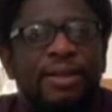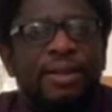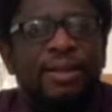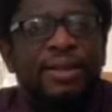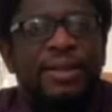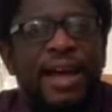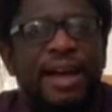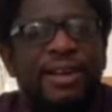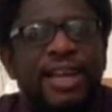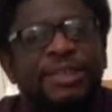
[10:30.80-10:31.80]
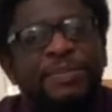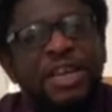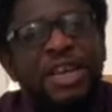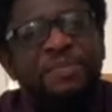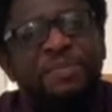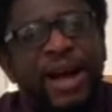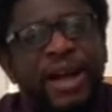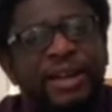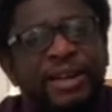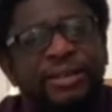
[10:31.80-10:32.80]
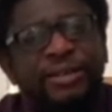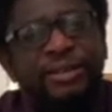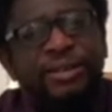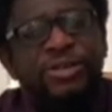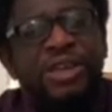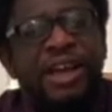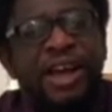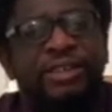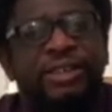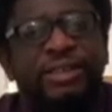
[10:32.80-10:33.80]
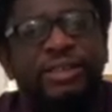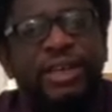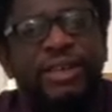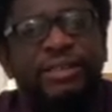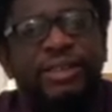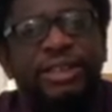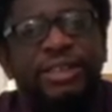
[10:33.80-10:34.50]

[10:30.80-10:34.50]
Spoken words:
Now, let's begin by looking at the